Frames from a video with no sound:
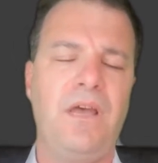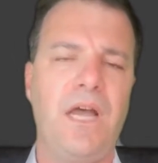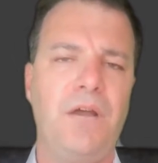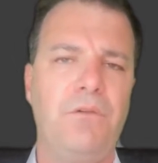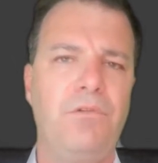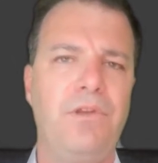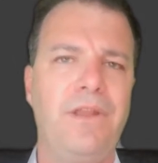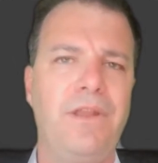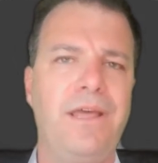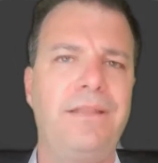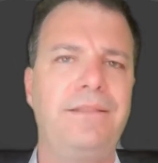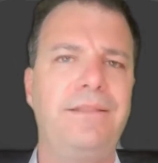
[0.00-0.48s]

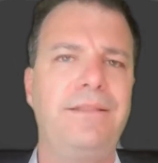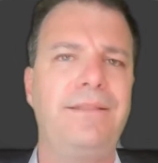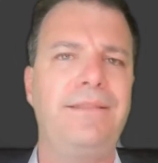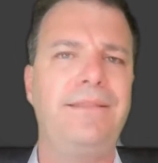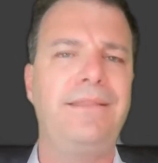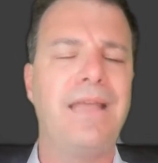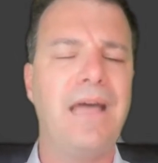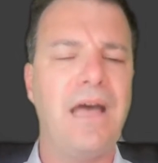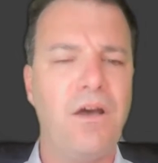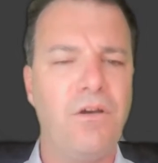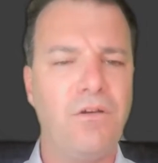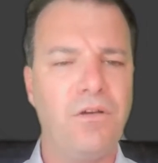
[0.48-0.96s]
I would
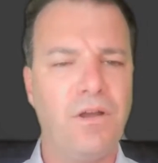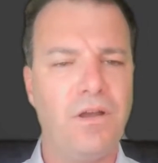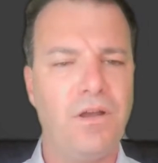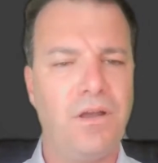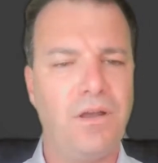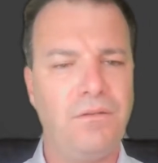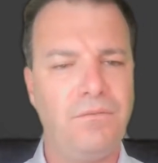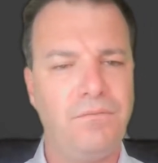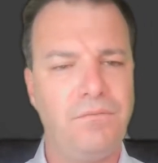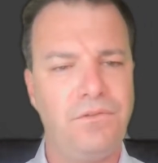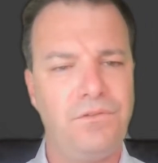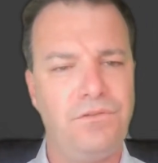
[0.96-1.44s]
like
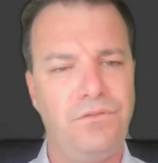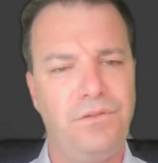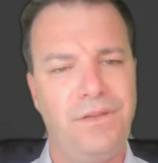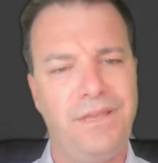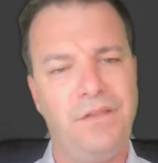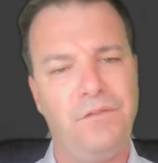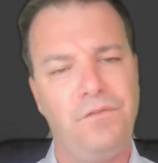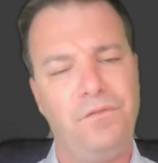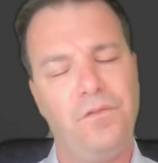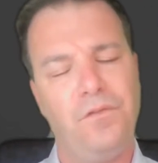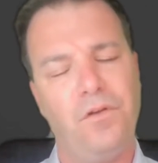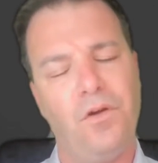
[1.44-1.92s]
now
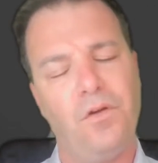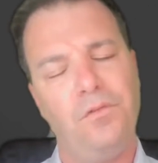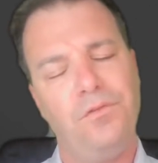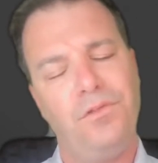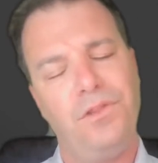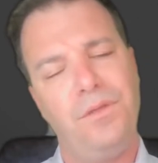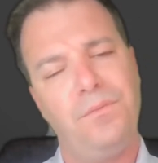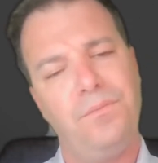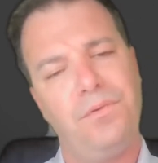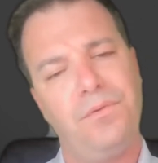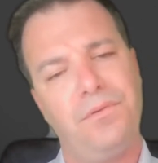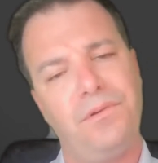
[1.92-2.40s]
to go
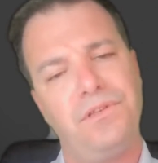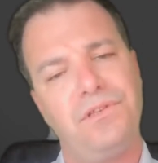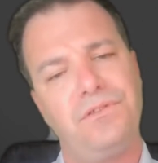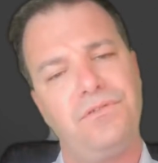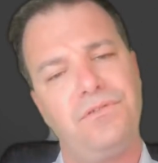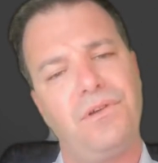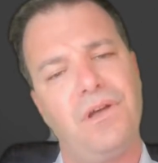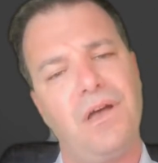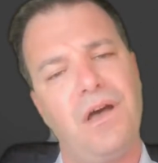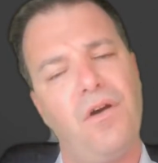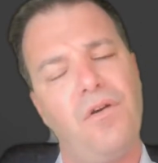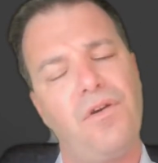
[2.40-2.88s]
deeper
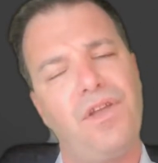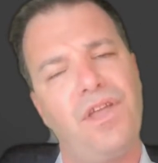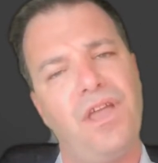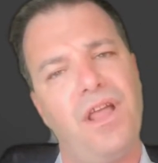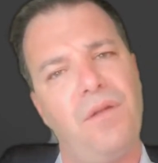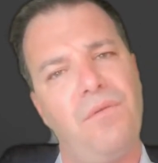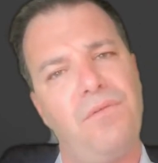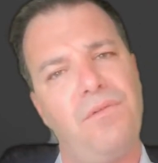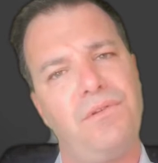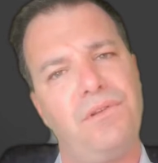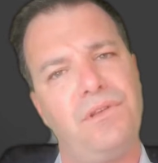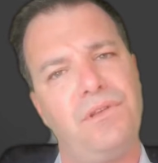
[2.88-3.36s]
into how
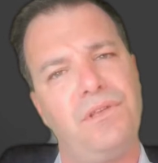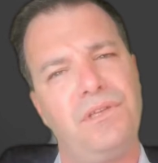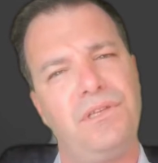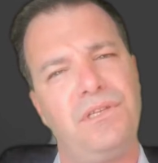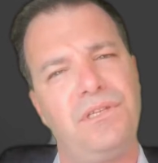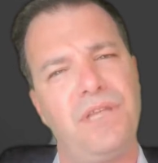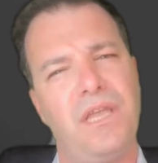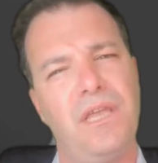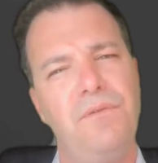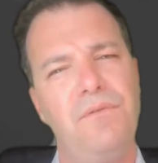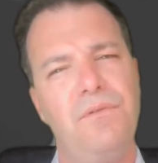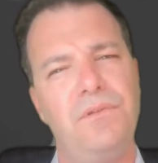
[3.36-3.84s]
Kelvion
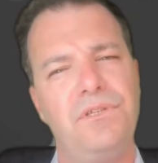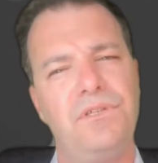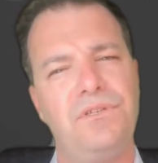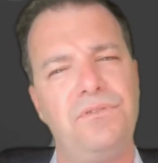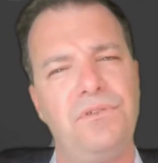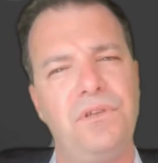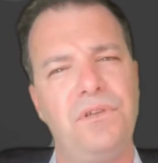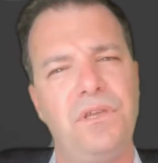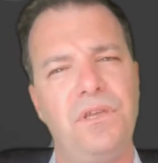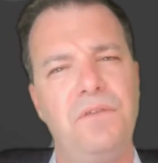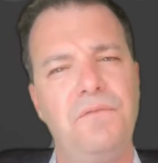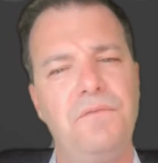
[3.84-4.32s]
is able
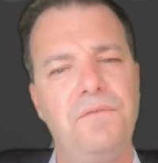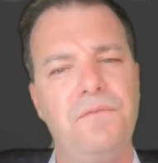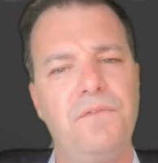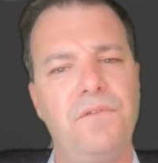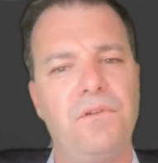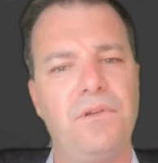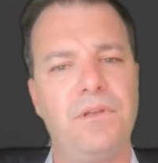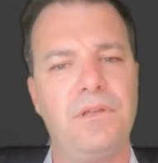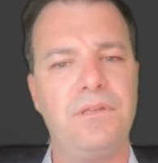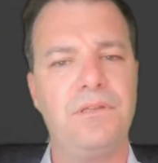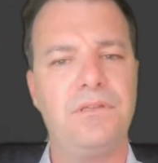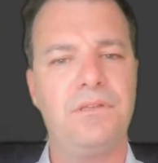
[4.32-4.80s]
to
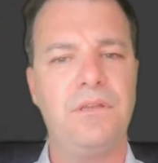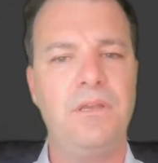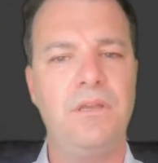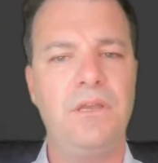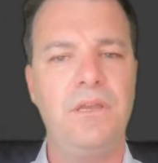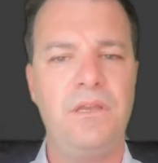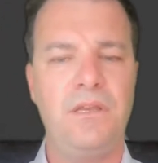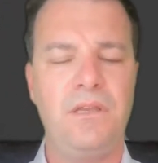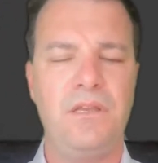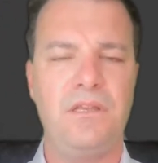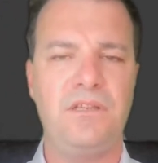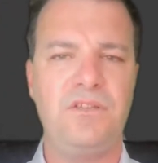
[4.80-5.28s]
influence
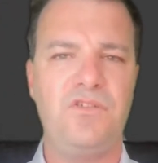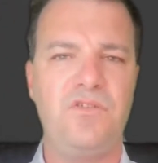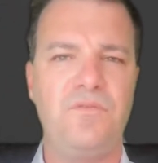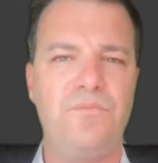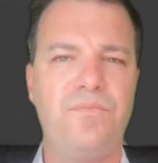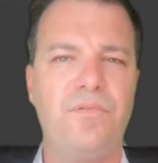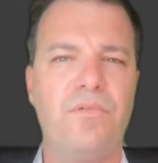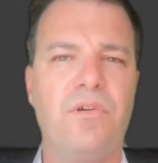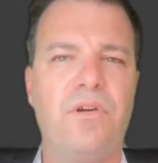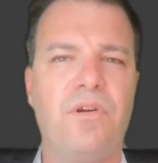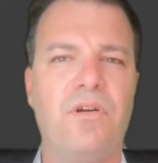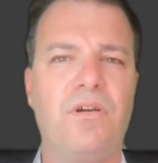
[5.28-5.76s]
and
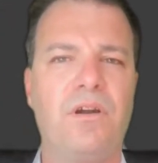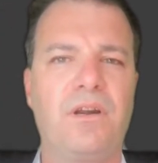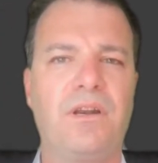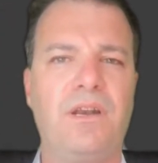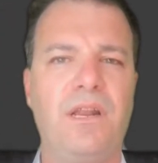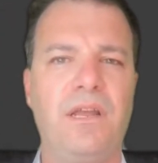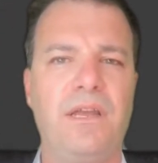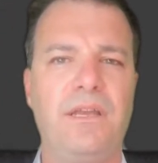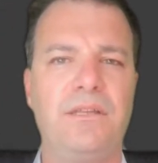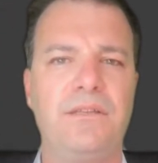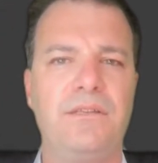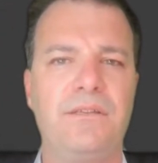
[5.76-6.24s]
support
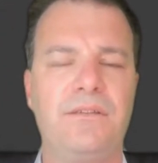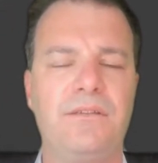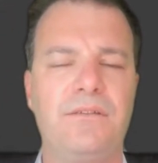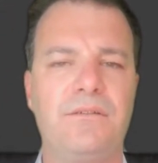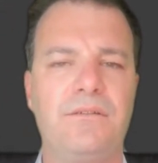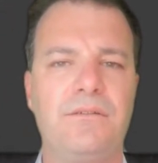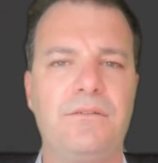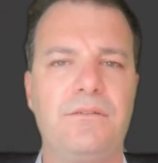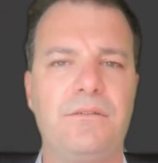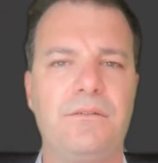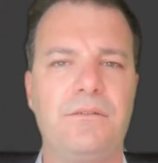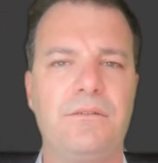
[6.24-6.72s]
our
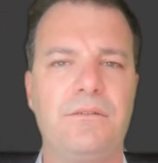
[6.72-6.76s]
clients.